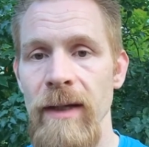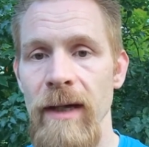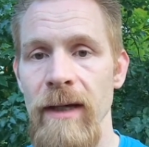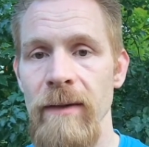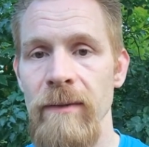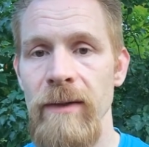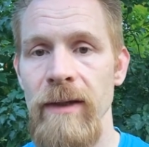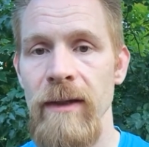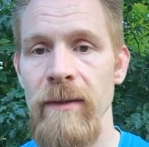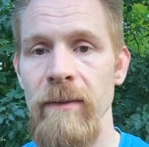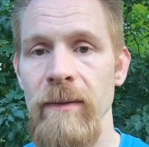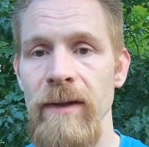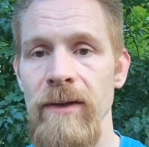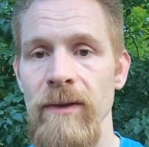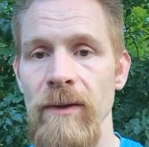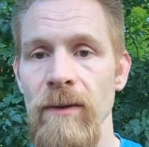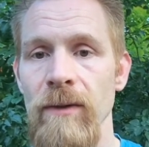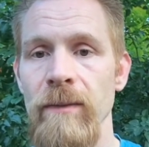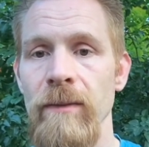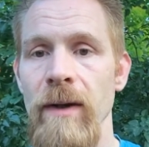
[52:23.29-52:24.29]
items can be
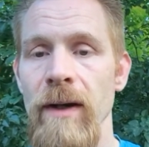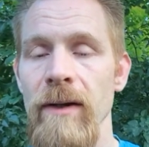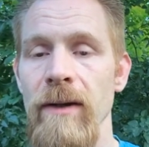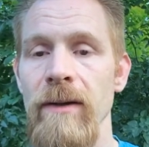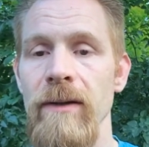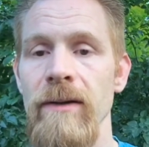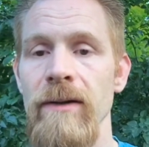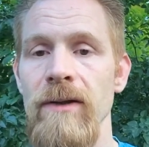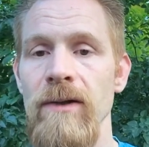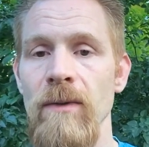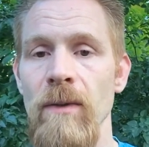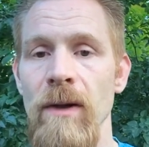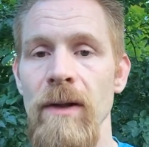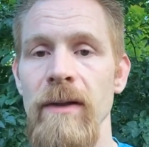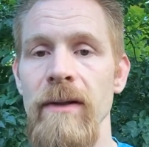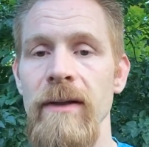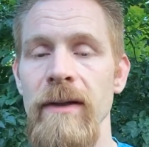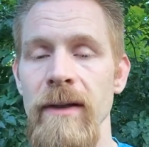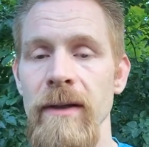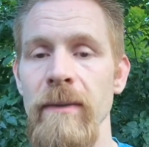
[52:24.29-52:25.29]
sold, bought on
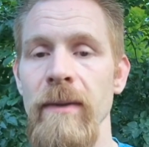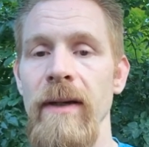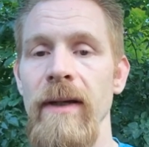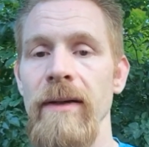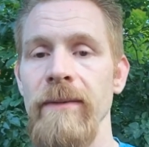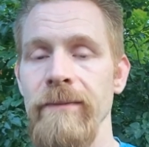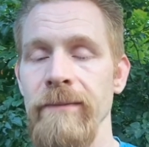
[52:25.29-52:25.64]
squalid eBay.